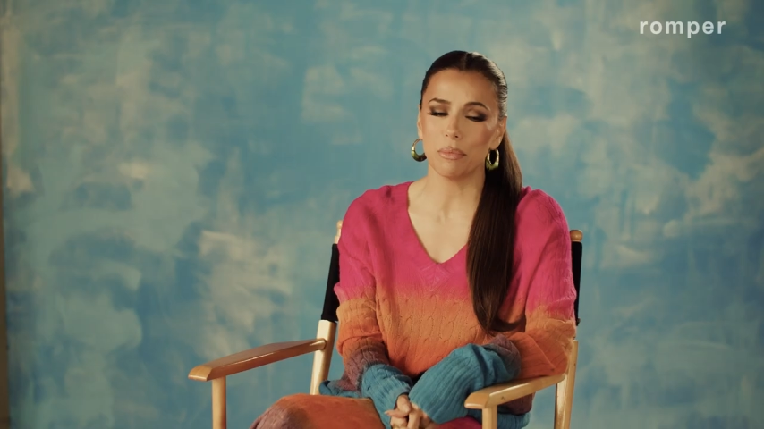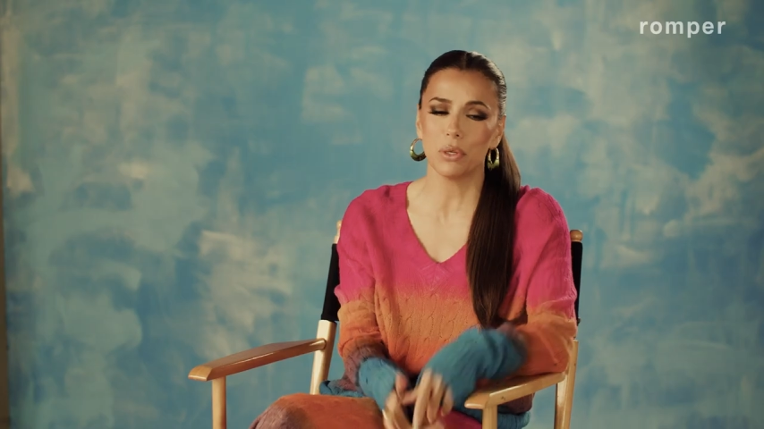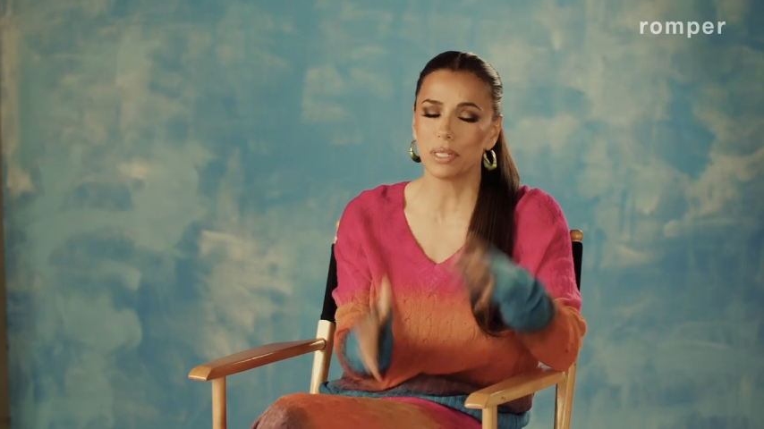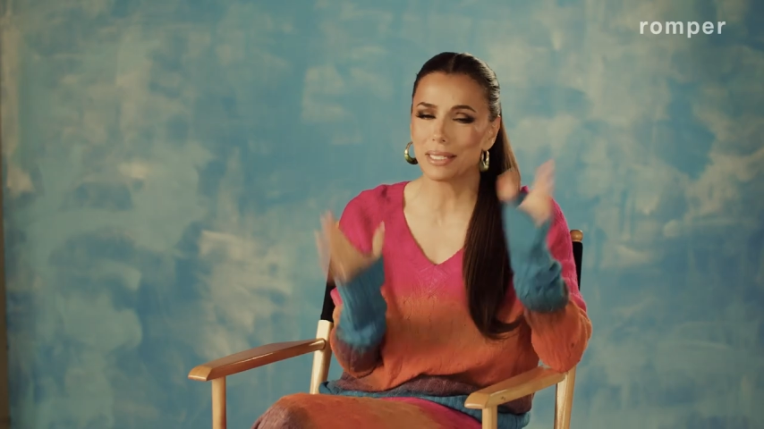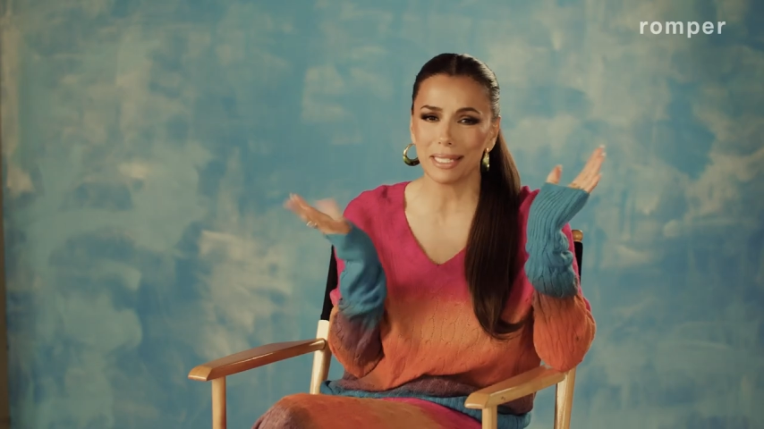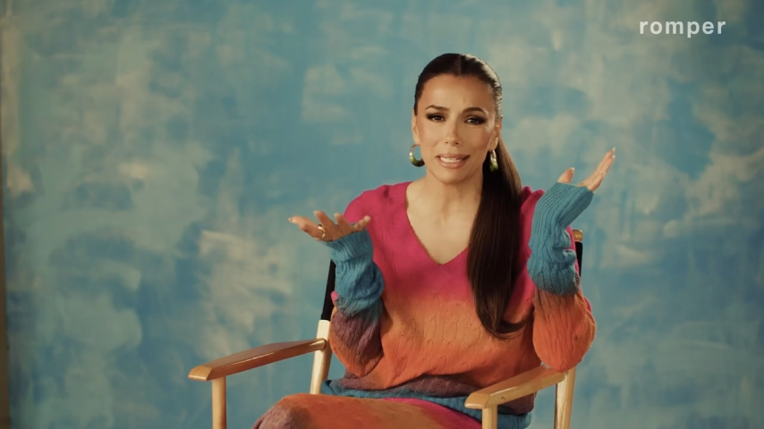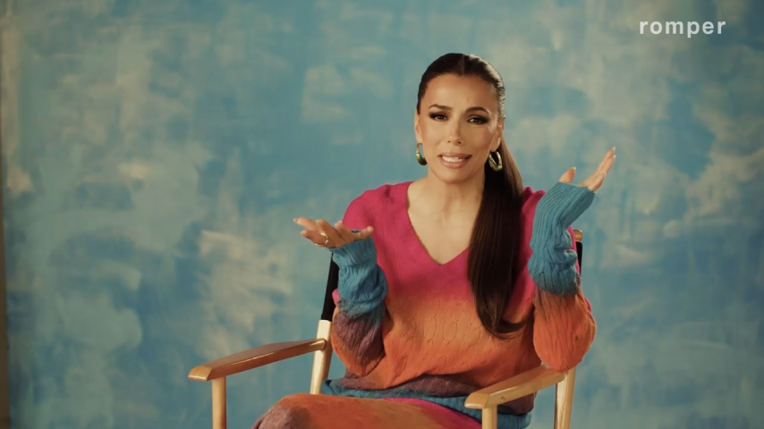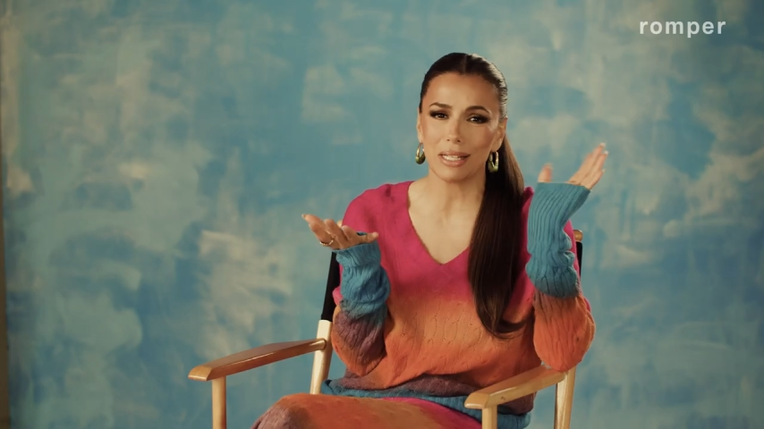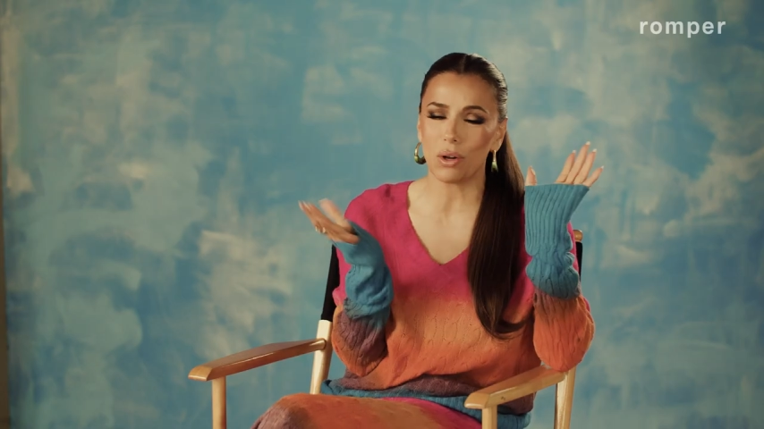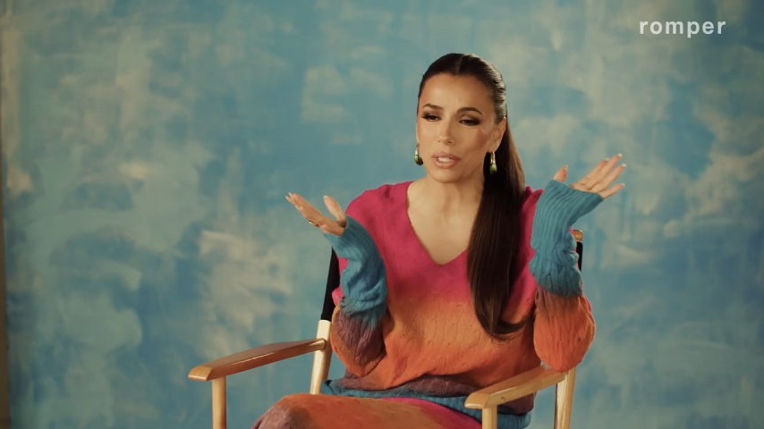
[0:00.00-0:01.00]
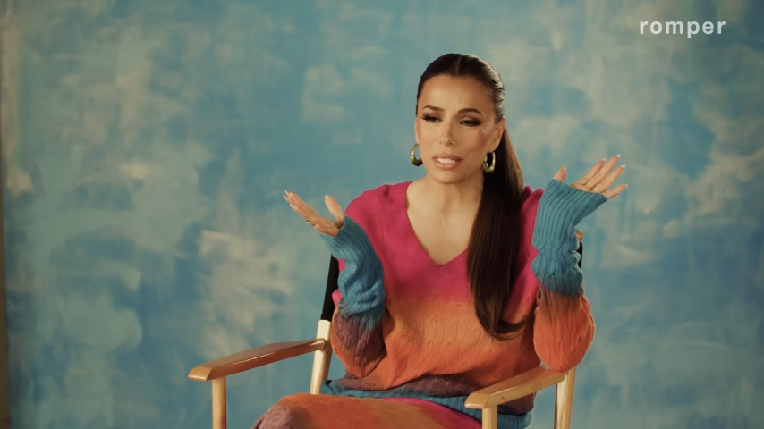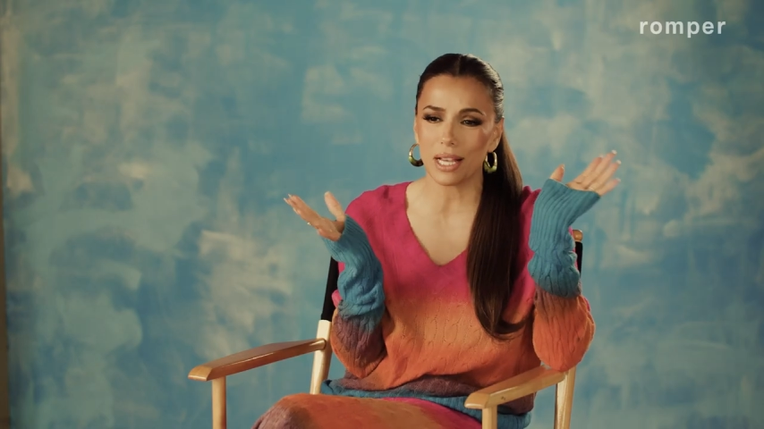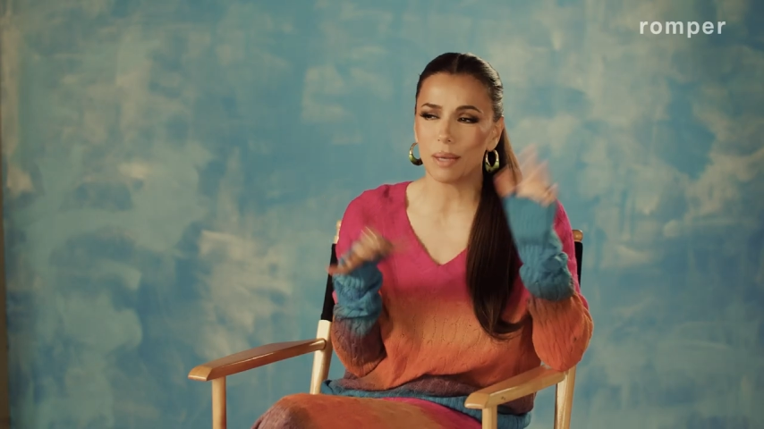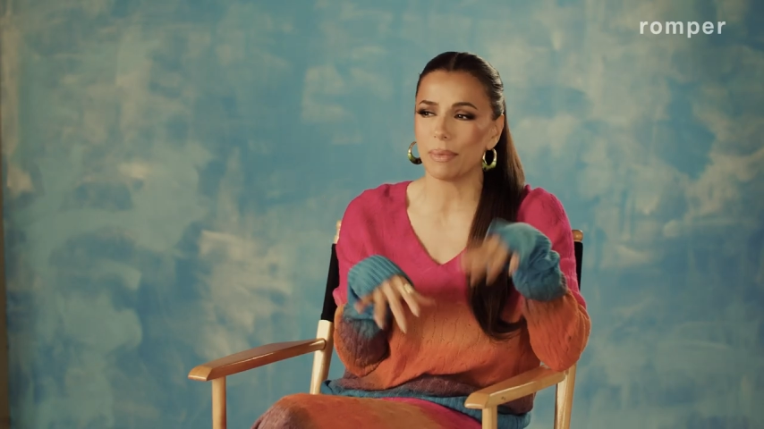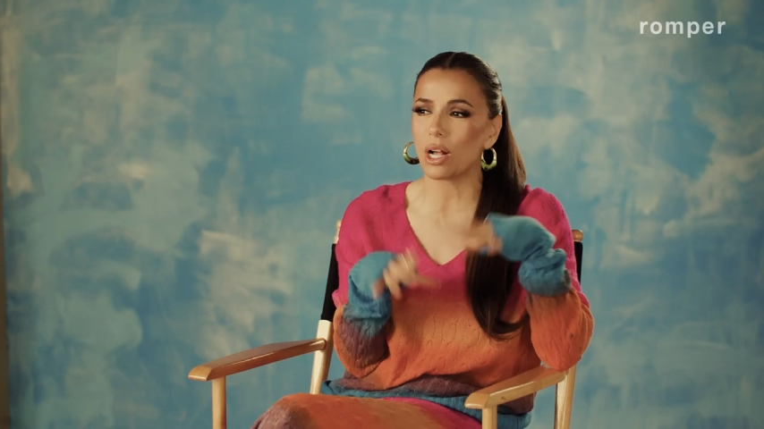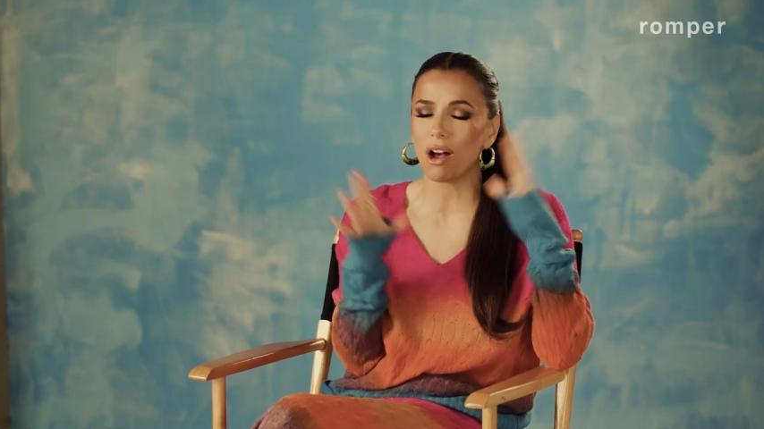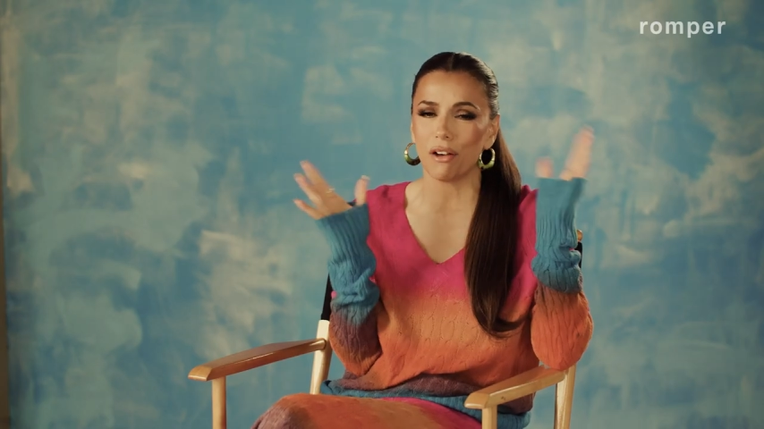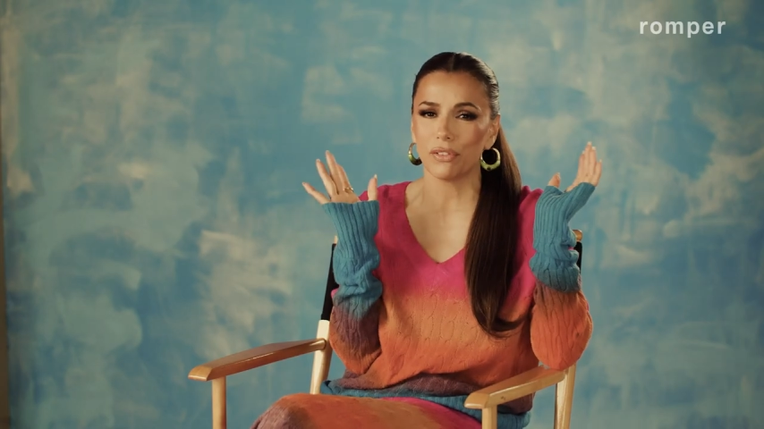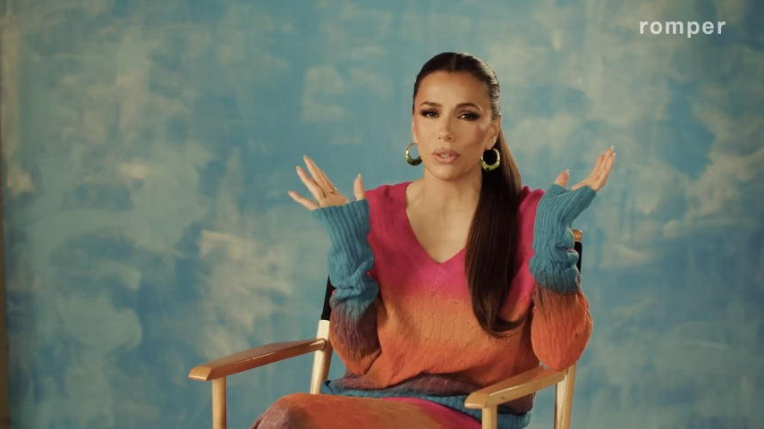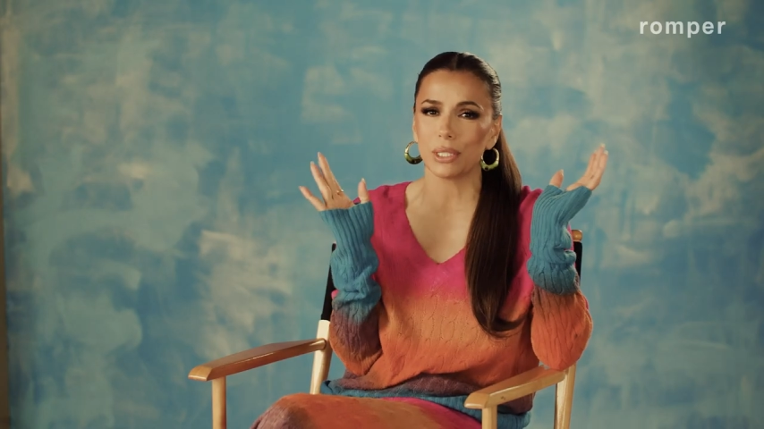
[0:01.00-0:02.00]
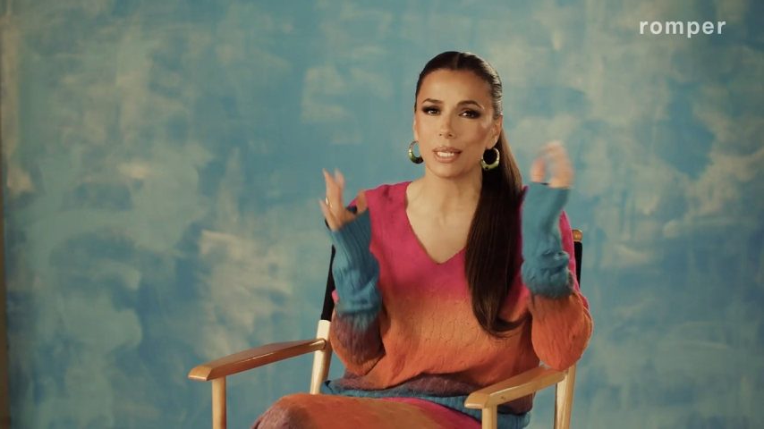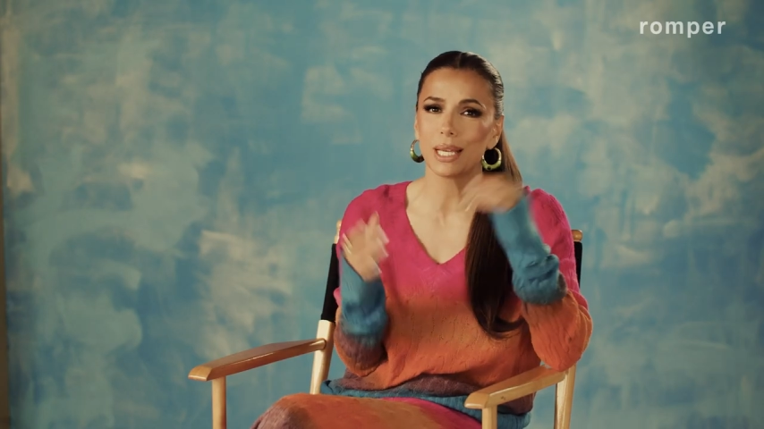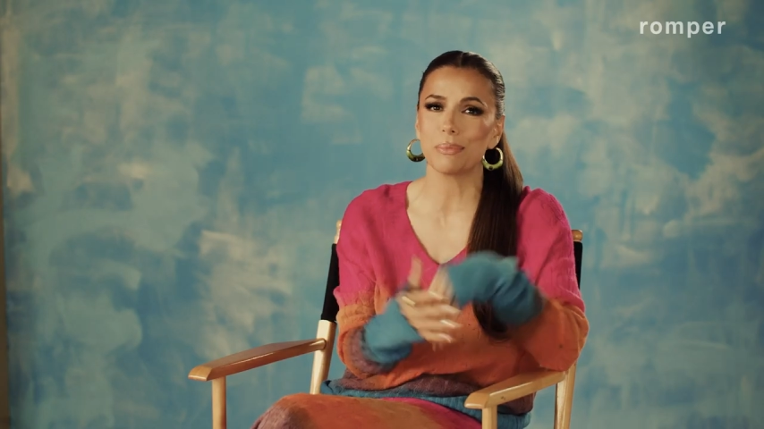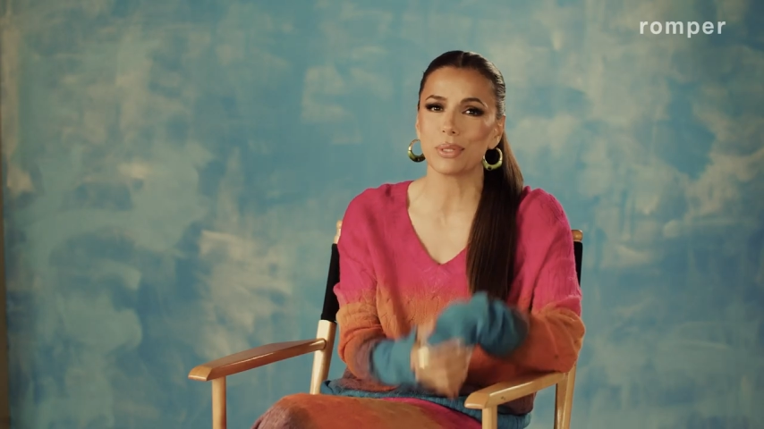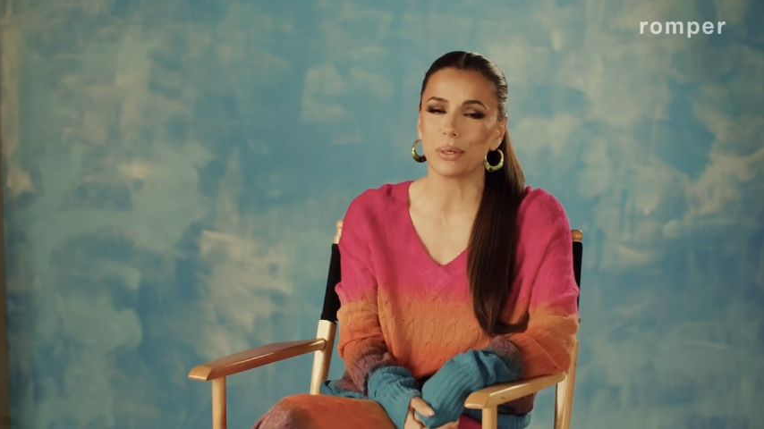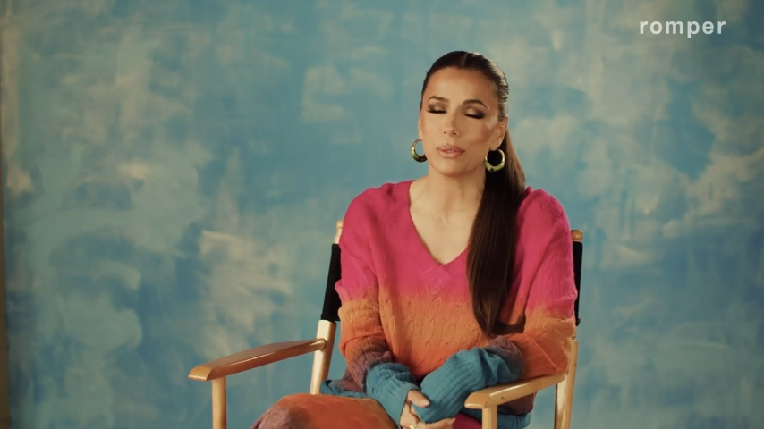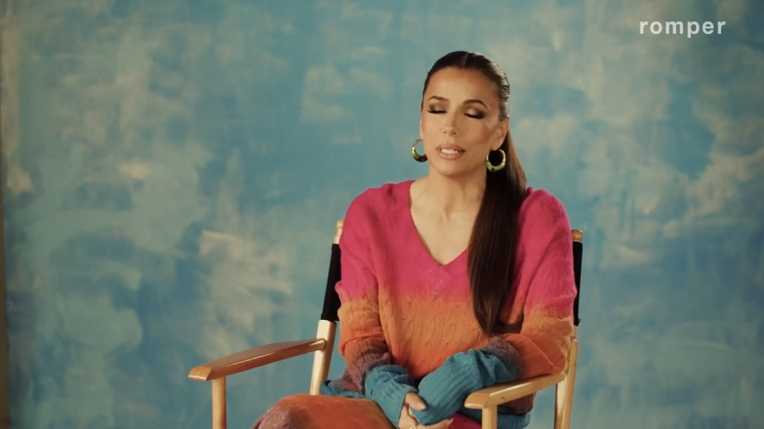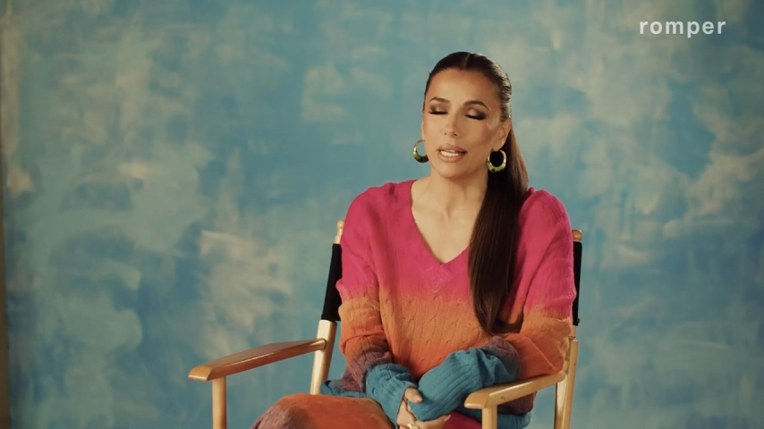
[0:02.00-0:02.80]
mucousy all the time and coffee all the time, so